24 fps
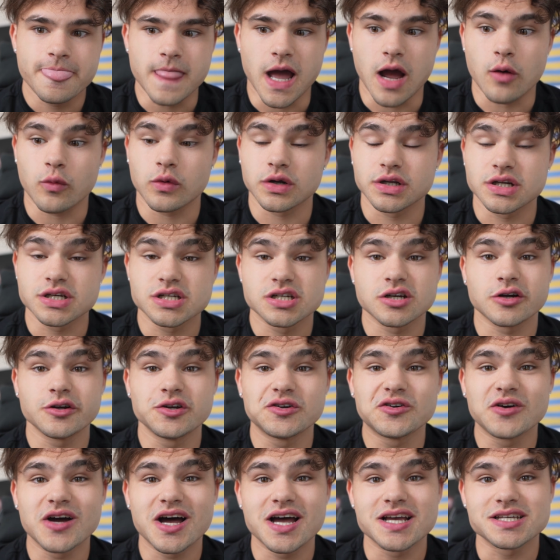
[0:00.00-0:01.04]
I wanted to show
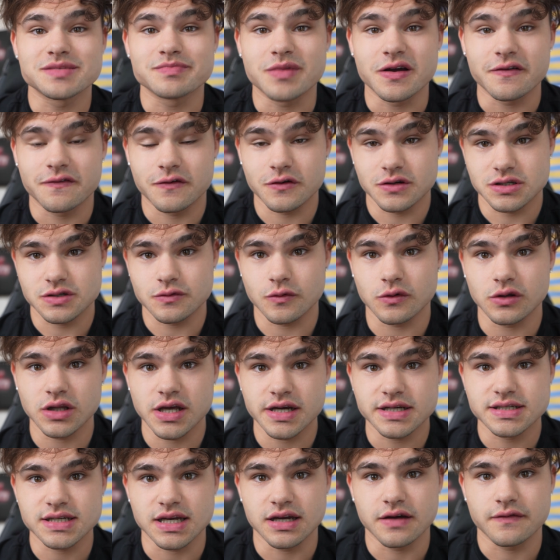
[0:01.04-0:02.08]
you guys my first
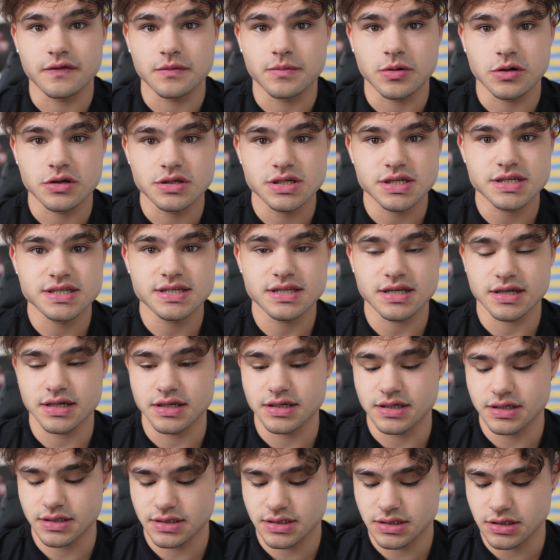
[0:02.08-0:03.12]
Rolex I ever purchased,
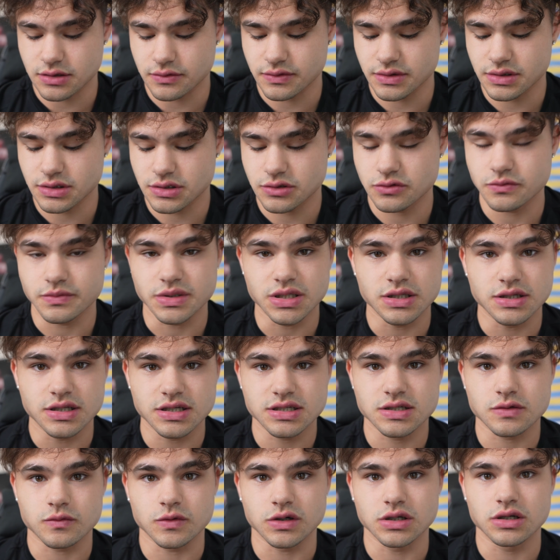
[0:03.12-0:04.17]
and it's going to be
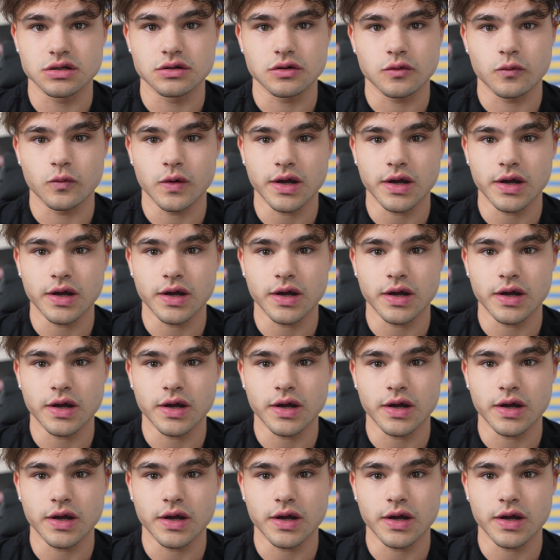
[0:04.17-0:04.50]
this one.